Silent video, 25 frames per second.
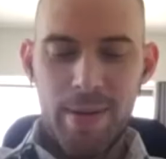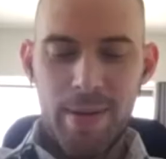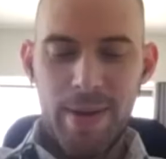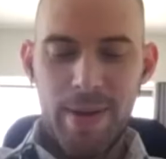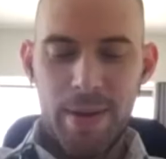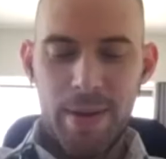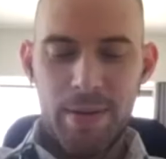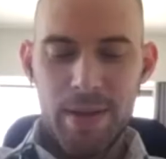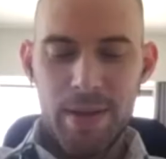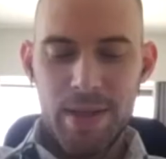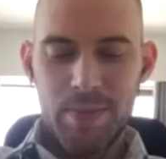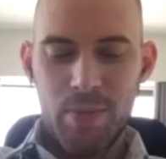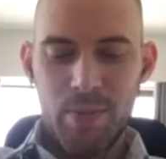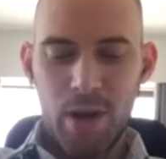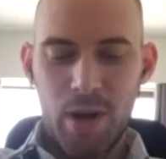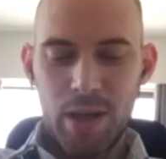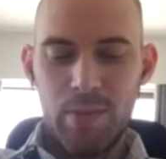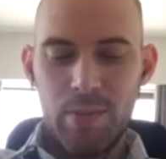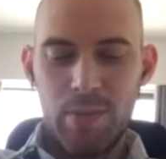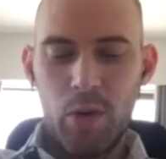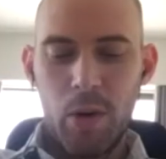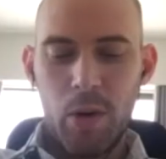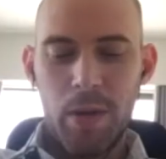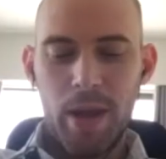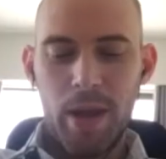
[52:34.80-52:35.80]
about this probably
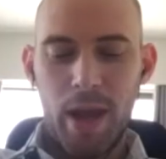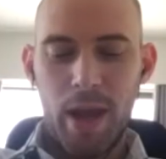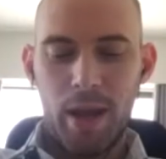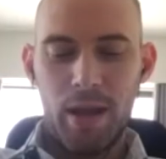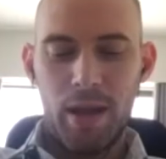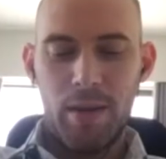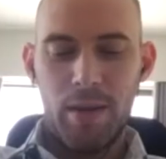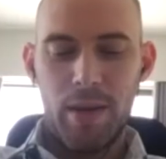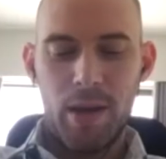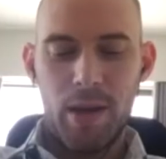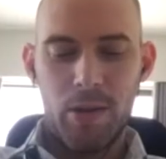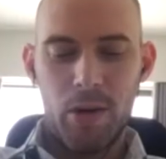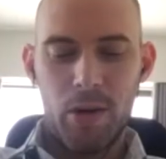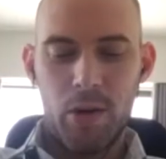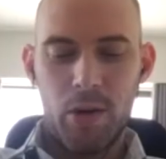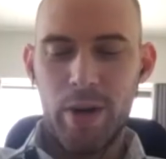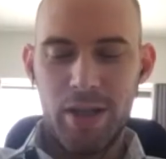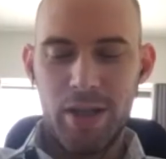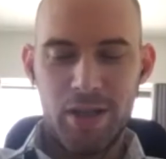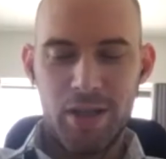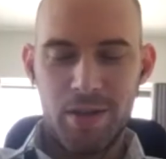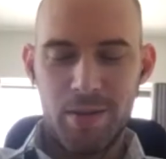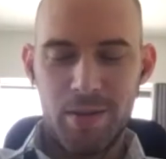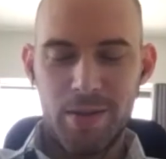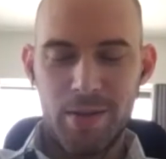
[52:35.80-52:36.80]
more than any of the other
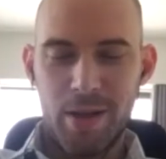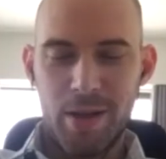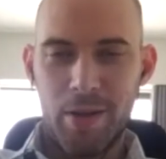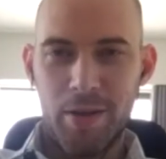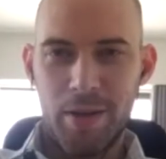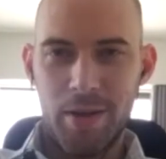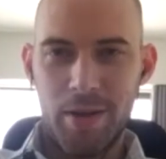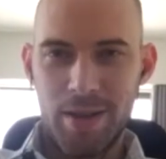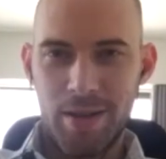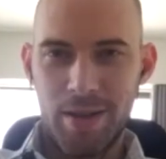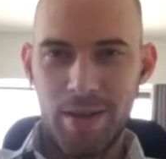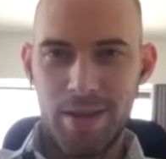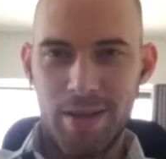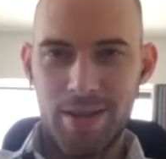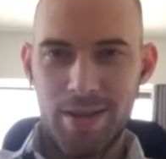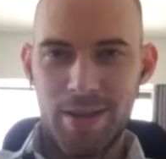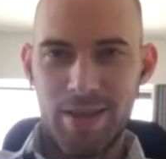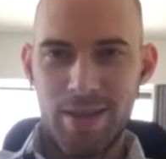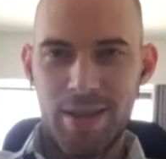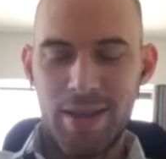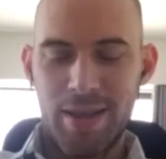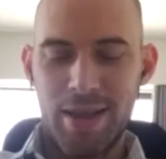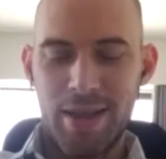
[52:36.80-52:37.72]
questions on this list.